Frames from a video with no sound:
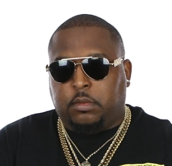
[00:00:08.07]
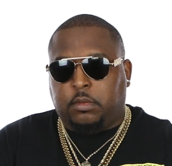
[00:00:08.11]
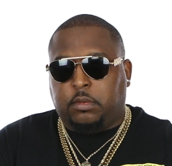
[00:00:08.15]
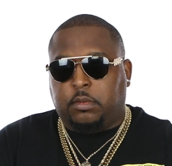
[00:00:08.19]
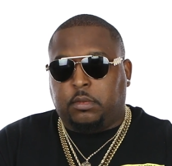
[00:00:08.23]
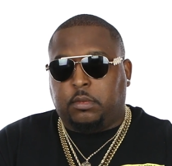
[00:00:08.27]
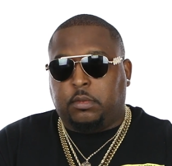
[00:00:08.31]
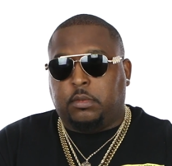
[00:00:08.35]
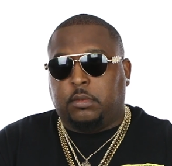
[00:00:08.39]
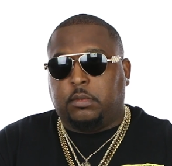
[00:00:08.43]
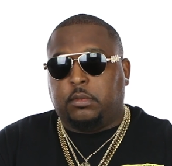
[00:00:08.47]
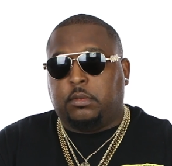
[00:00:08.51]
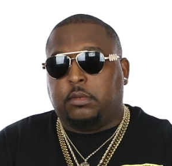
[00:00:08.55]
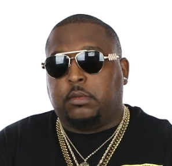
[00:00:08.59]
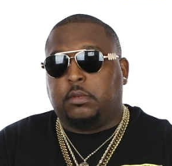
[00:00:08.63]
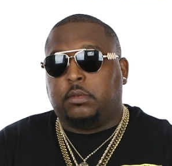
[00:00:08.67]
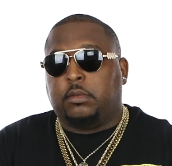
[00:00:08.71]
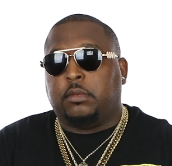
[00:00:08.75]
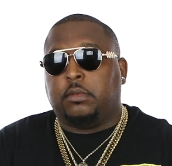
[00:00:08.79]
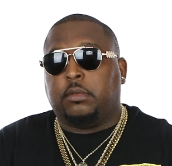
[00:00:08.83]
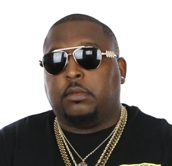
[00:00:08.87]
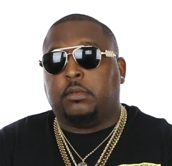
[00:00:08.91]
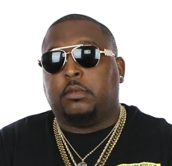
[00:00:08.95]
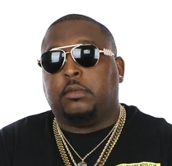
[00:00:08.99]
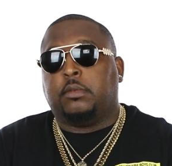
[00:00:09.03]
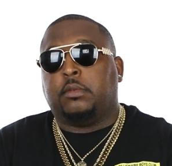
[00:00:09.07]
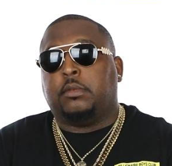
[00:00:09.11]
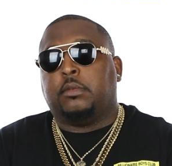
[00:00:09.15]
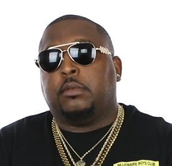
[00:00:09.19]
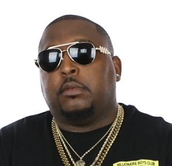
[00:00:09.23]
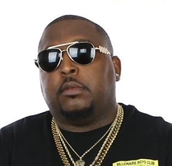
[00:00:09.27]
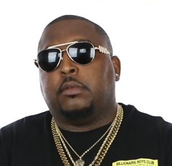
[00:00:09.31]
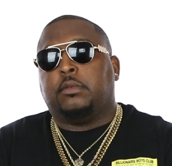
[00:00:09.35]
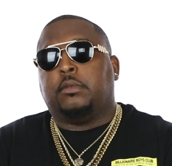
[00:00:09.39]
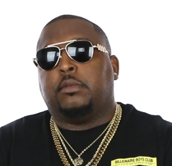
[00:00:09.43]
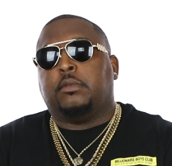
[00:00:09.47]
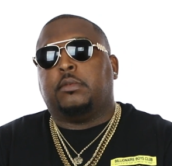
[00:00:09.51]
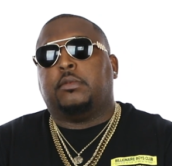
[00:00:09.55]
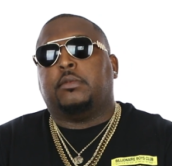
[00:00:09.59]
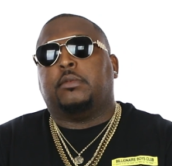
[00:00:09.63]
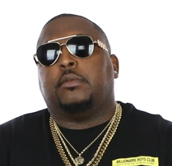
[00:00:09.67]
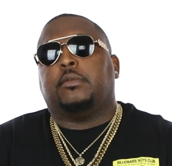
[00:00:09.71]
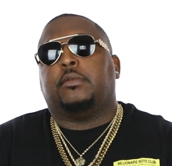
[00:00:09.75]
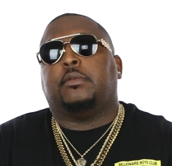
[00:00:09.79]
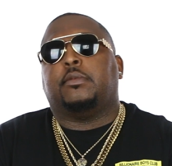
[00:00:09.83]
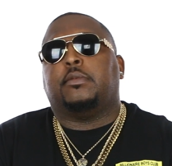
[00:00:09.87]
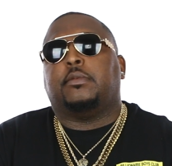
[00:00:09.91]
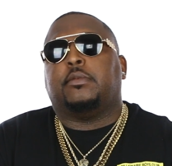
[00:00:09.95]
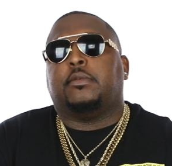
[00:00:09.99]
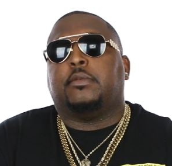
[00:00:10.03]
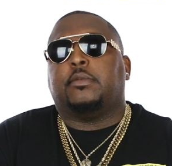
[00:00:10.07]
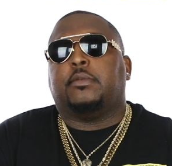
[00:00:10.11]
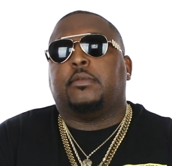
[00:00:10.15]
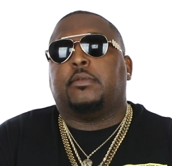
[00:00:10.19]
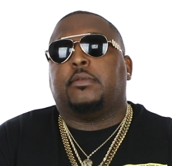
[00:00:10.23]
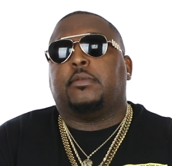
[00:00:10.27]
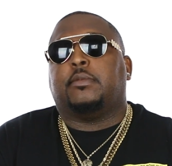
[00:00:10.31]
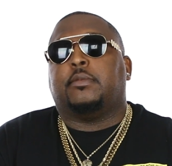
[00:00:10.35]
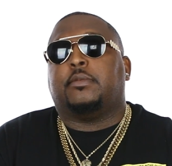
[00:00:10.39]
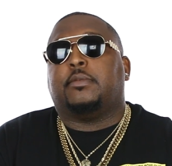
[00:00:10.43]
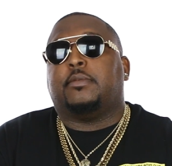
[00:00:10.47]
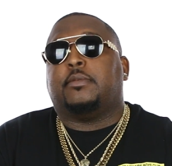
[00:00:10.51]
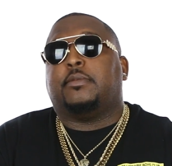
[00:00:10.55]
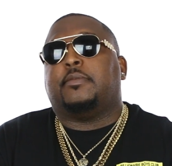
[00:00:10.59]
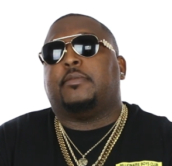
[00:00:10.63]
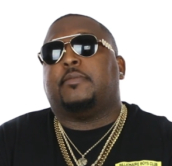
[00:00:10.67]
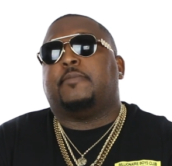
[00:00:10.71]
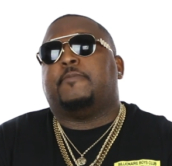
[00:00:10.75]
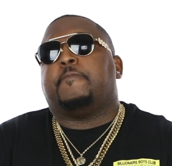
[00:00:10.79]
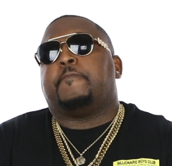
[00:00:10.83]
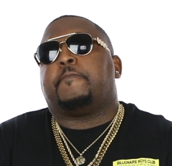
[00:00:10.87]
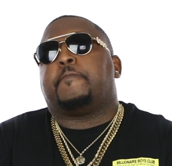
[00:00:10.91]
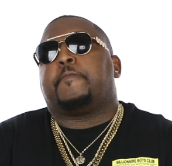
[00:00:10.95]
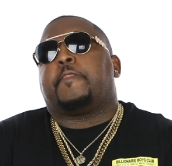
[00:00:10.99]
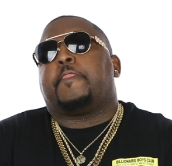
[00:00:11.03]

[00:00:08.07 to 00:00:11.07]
(no one is talking)